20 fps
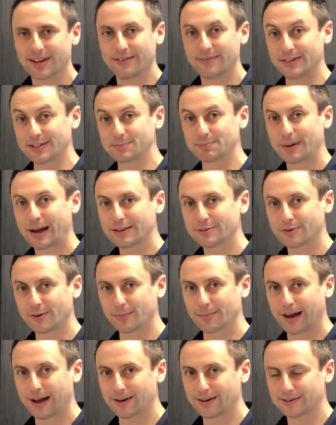If it's battery
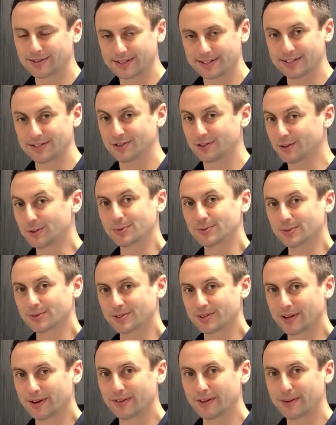powered, it's useful
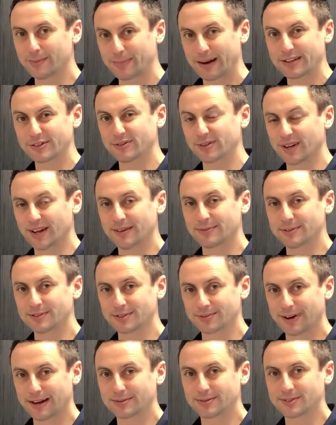to know that the battery life is
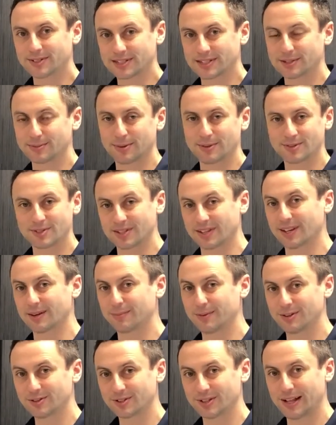around 6 months in
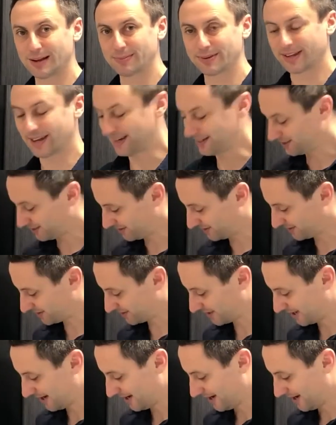commercial applications.